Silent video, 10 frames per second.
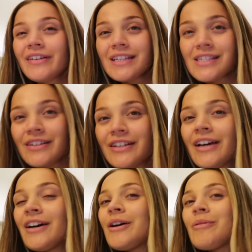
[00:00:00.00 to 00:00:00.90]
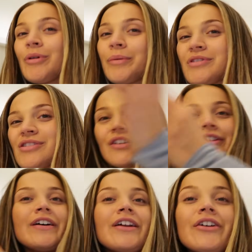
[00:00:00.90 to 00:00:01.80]
reason, but we were just looking
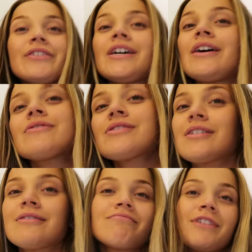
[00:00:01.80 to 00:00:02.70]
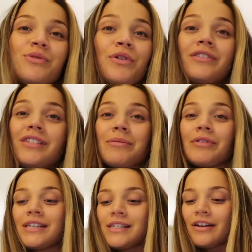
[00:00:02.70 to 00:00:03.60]
around at hotels and this one seemed
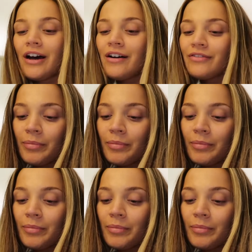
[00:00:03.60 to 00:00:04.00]
nice enough.